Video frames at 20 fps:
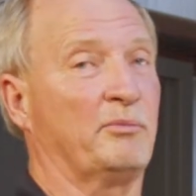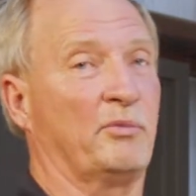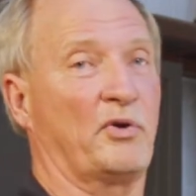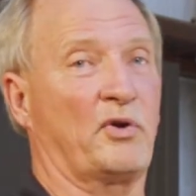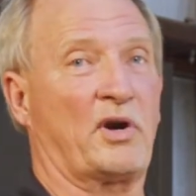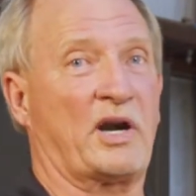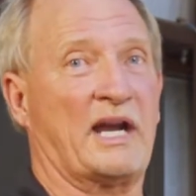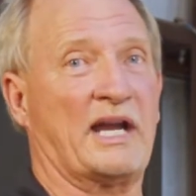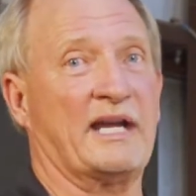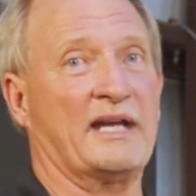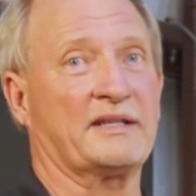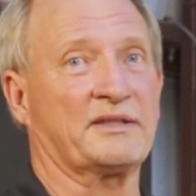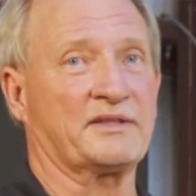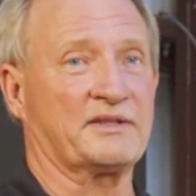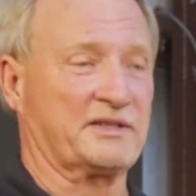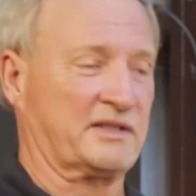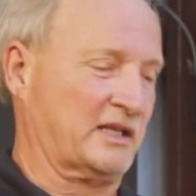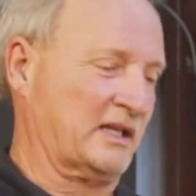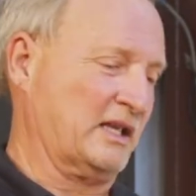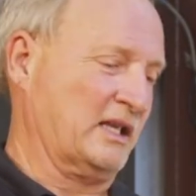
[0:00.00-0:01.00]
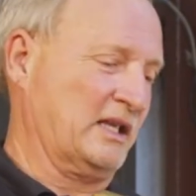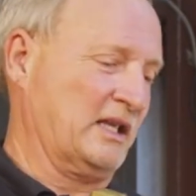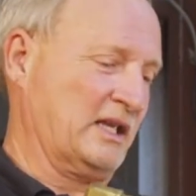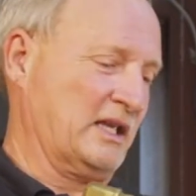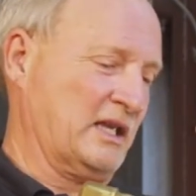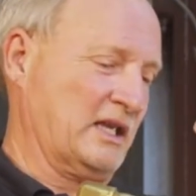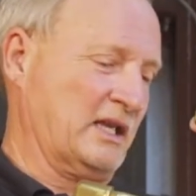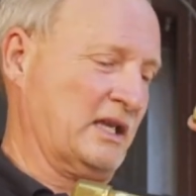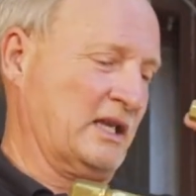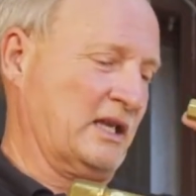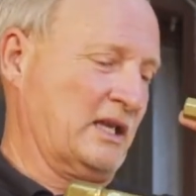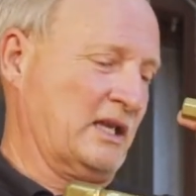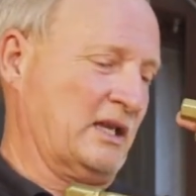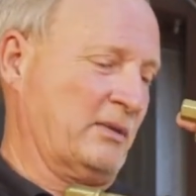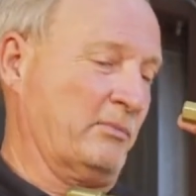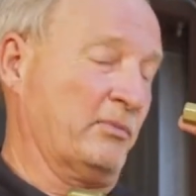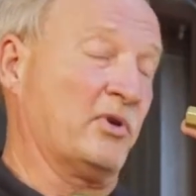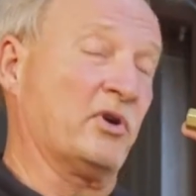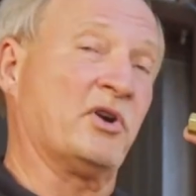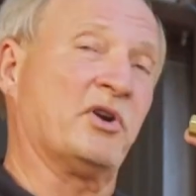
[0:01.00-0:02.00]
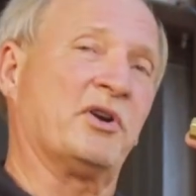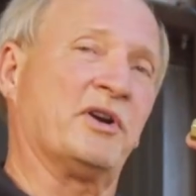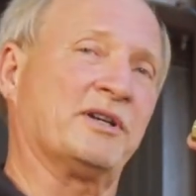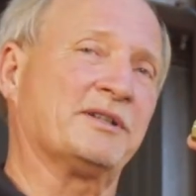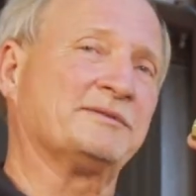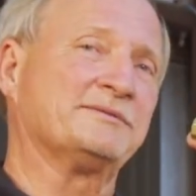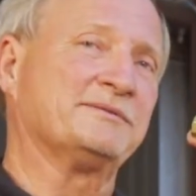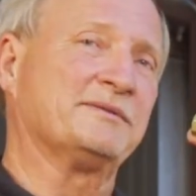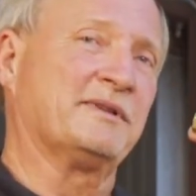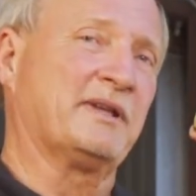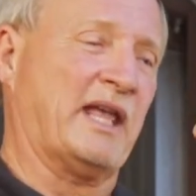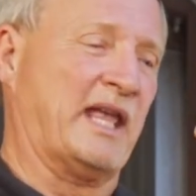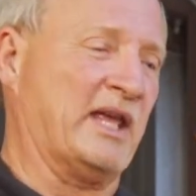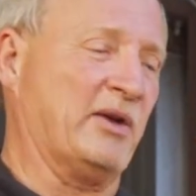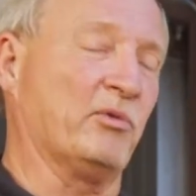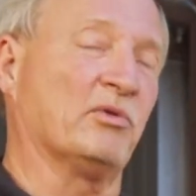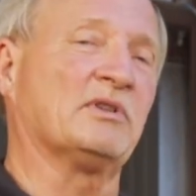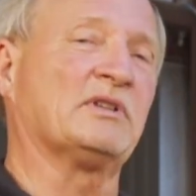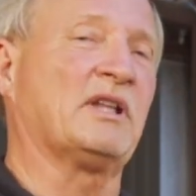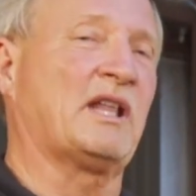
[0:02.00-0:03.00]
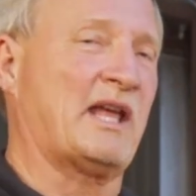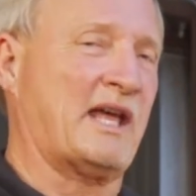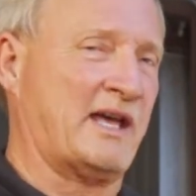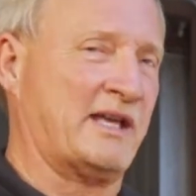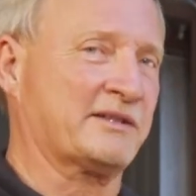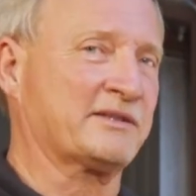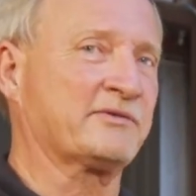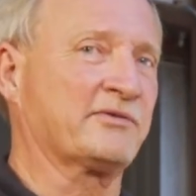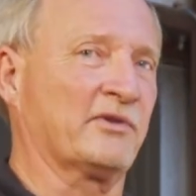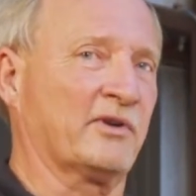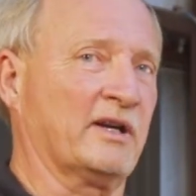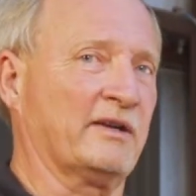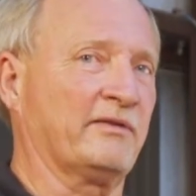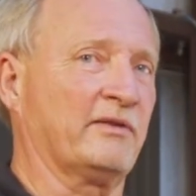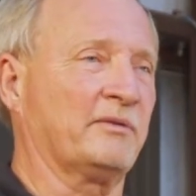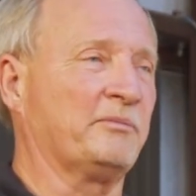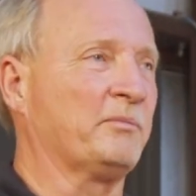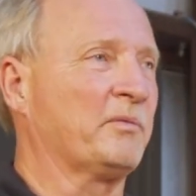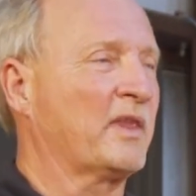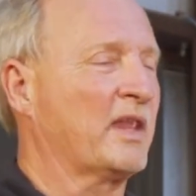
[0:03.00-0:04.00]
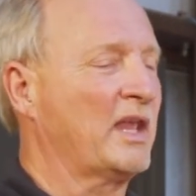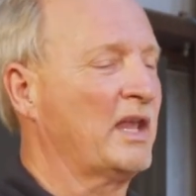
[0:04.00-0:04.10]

brass burner. It will last forever.